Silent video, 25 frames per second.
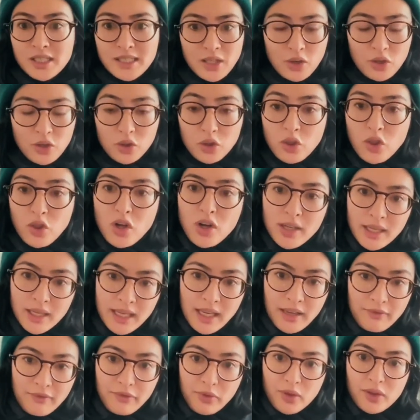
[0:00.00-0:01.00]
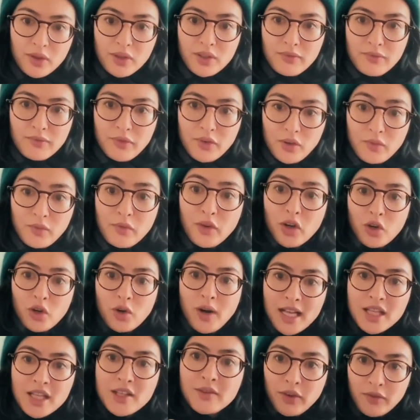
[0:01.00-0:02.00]
that are looking for
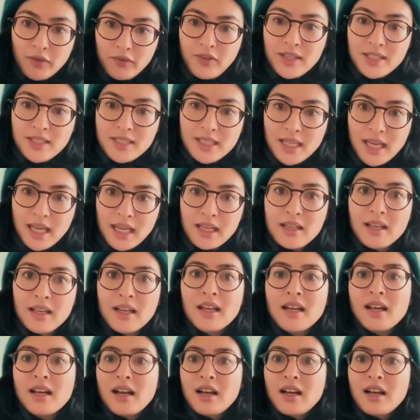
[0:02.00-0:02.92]
grants for funding,